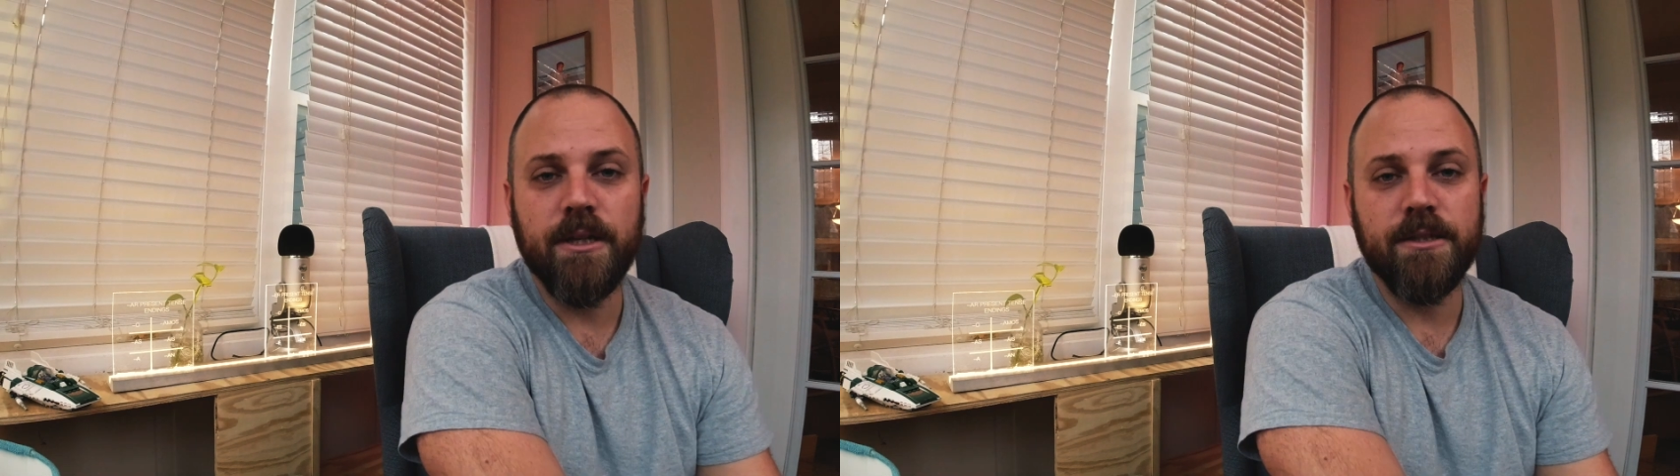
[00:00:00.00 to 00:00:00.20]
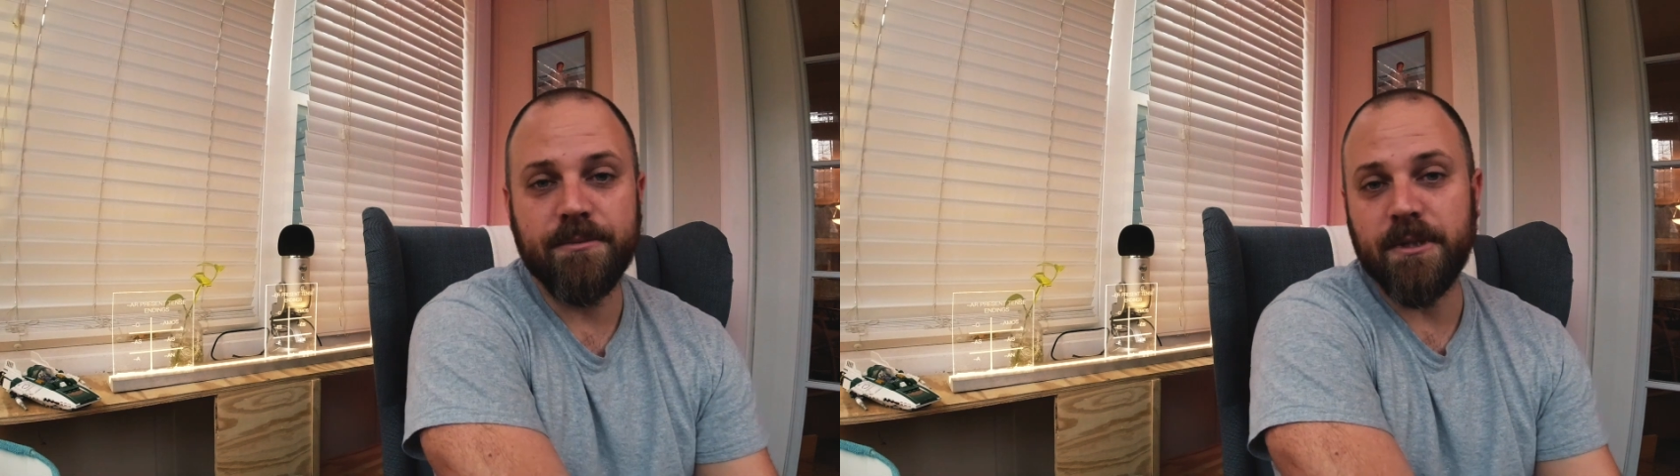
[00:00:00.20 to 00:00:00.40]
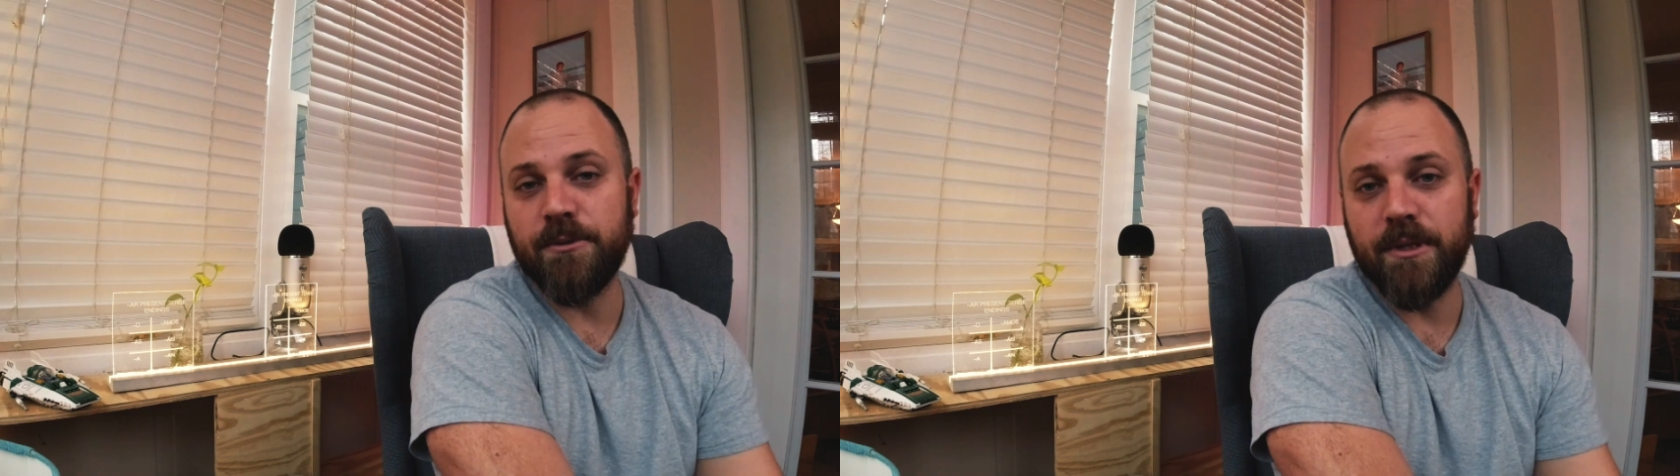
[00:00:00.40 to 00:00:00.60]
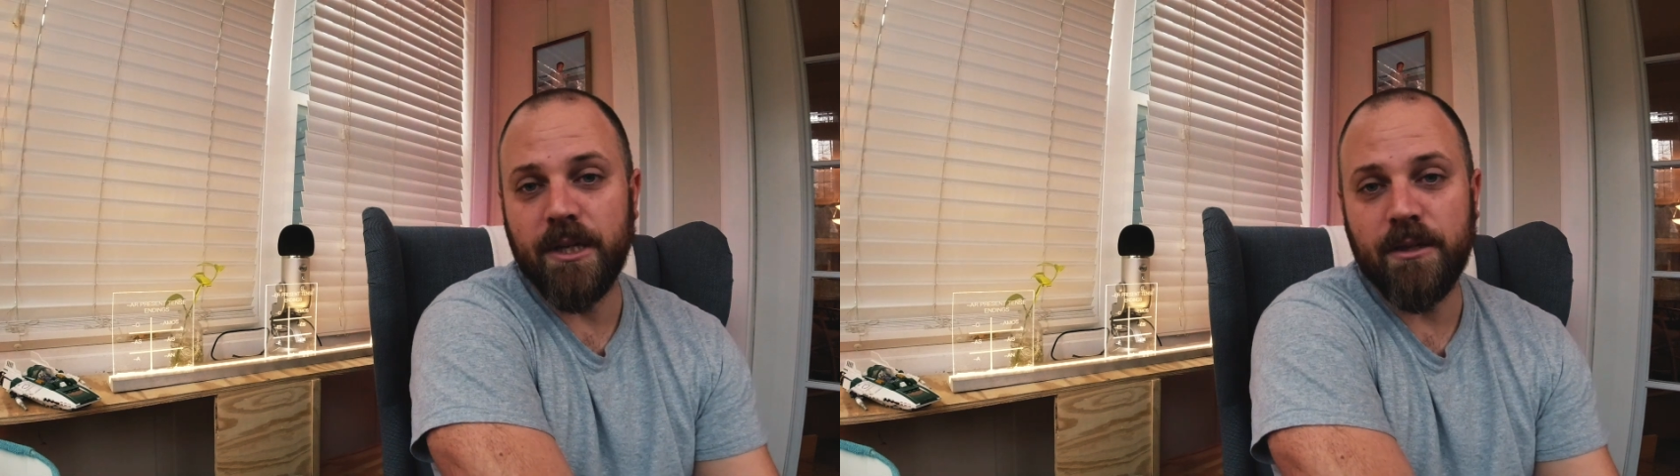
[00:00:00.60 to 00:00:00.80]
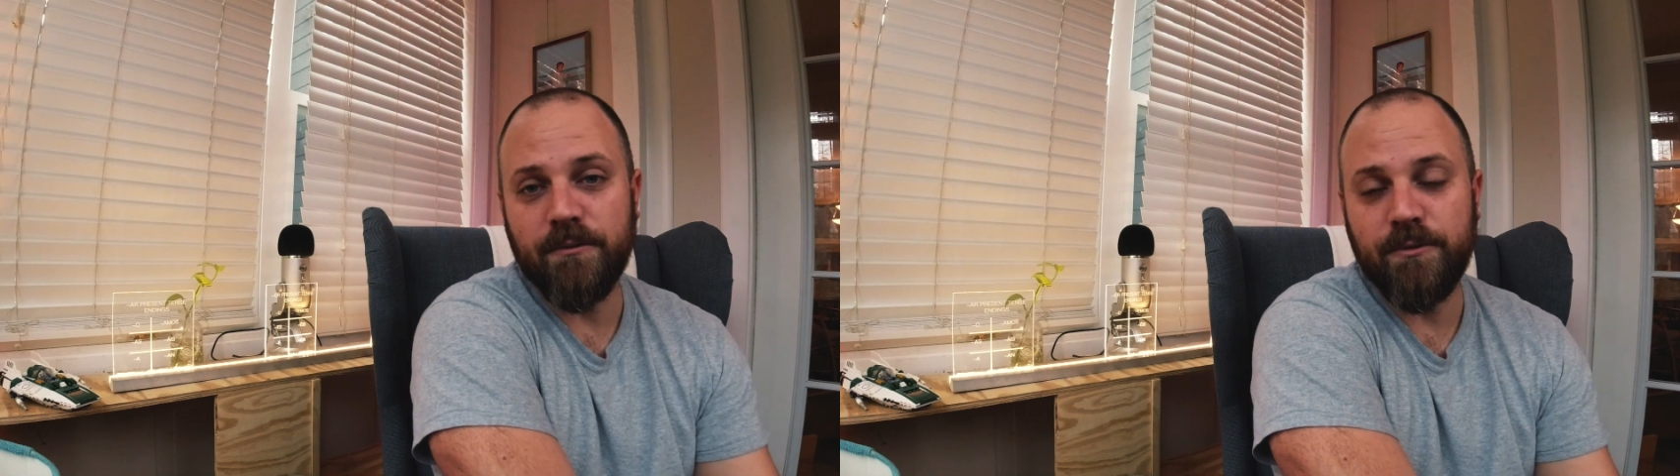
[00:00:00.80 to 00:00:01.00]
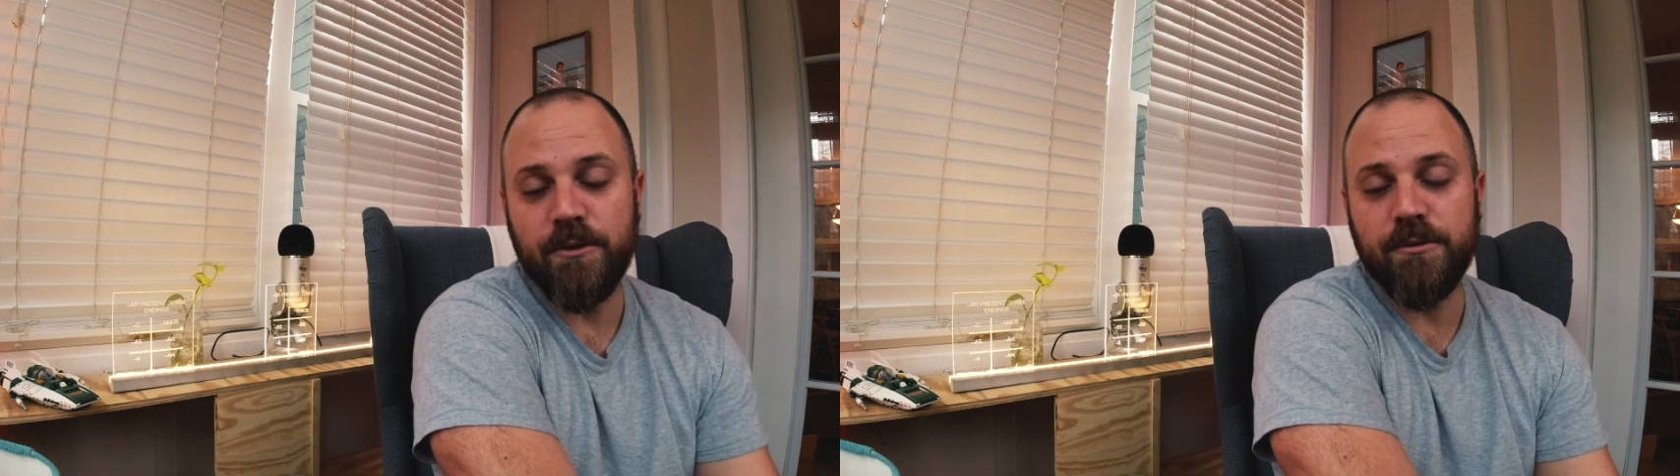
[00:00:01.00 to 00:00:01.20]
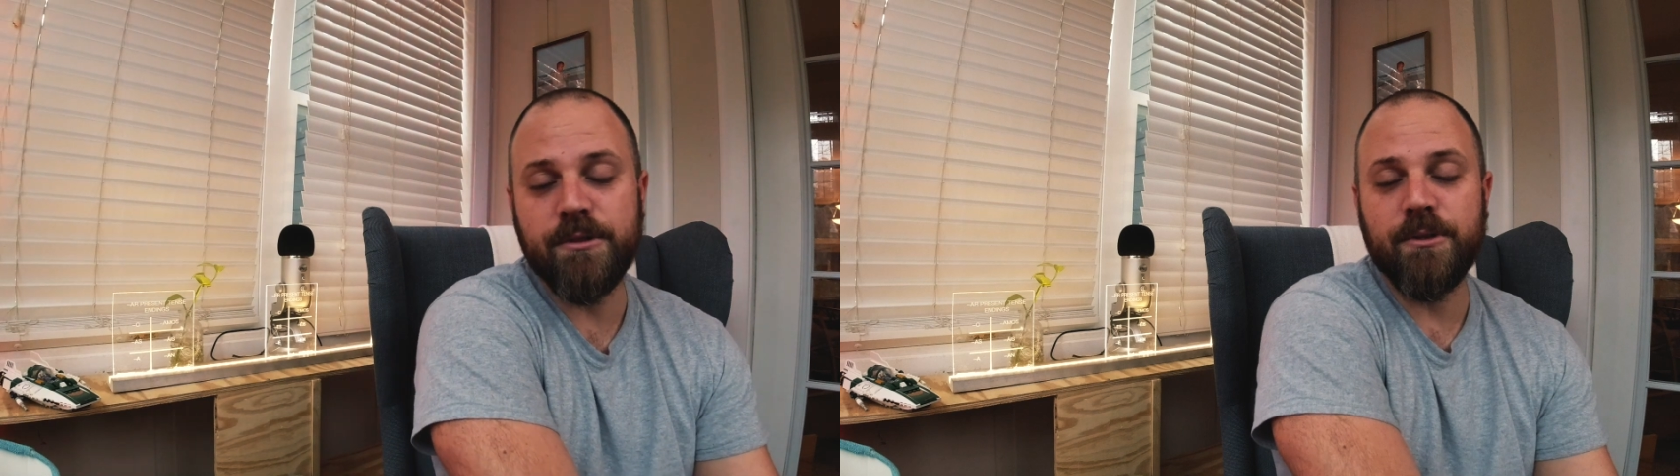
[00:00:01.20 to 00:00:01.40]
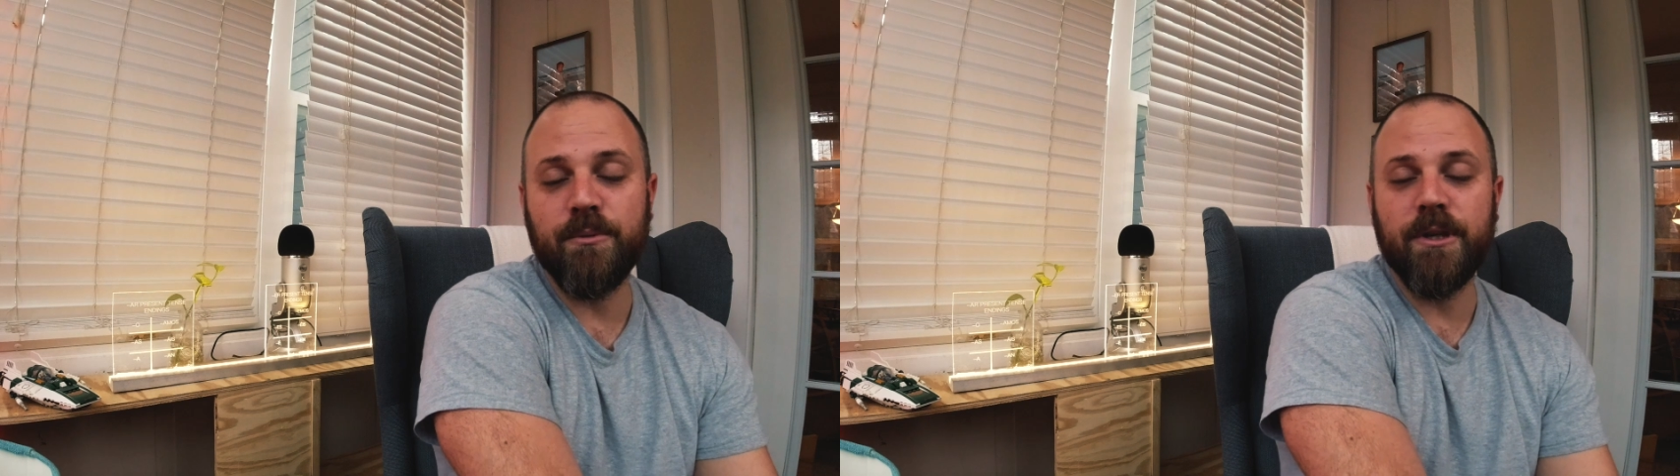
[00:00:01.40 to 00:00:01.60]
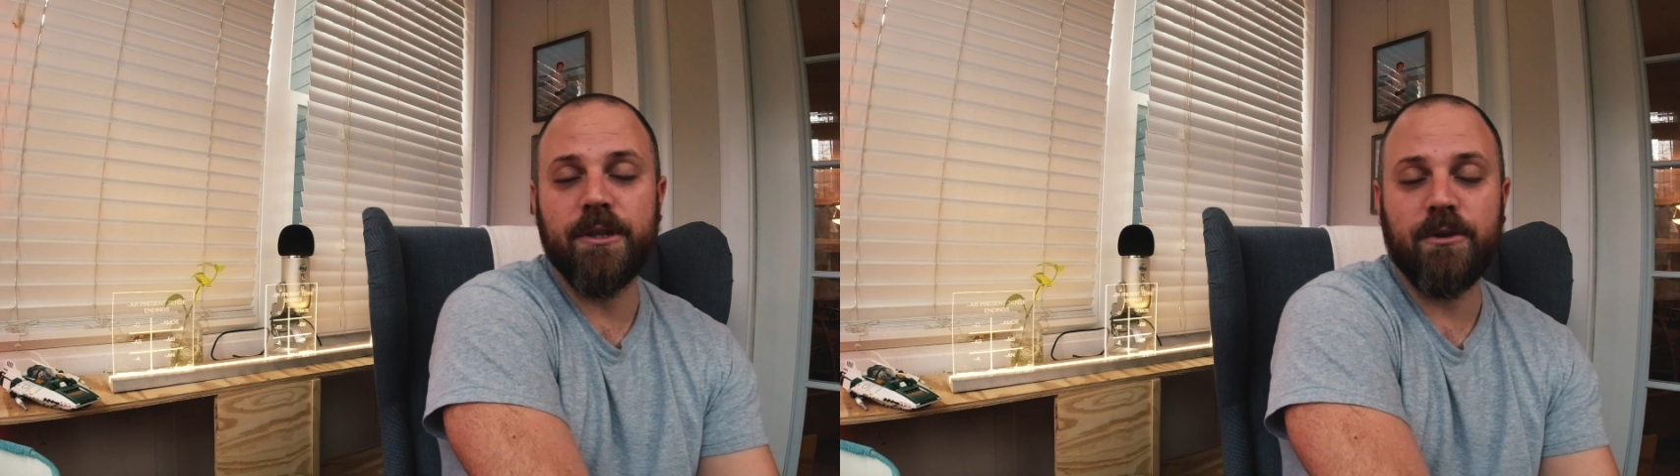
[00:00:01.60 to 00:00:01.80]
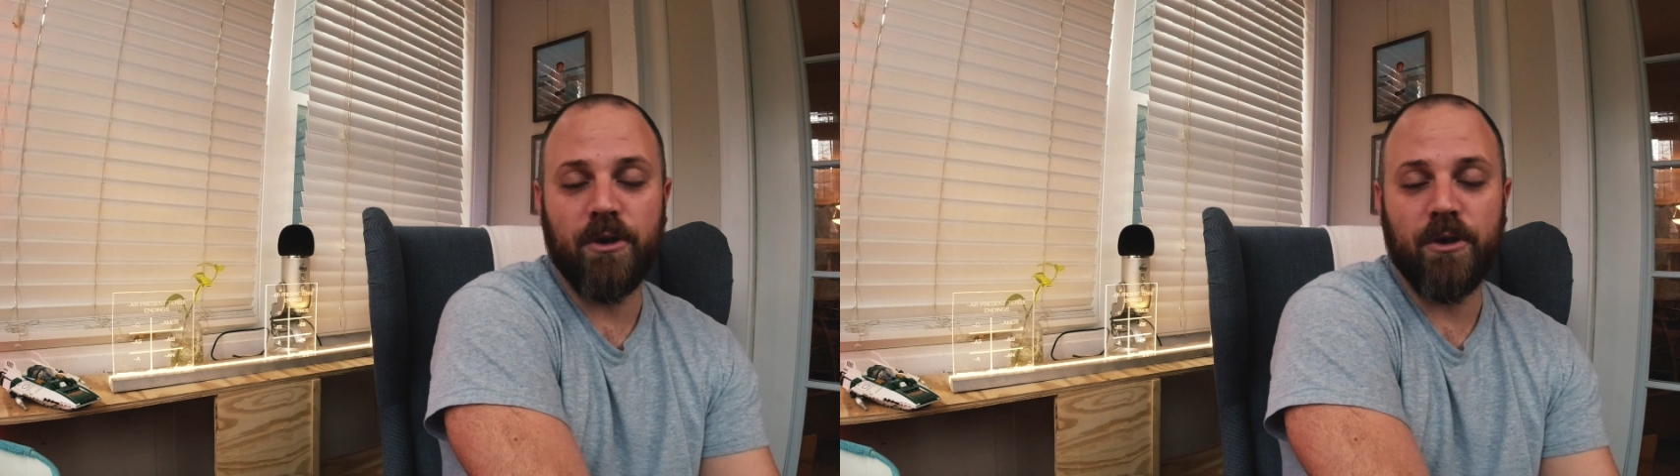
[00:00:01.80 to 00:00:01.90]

Sometimes we get confused with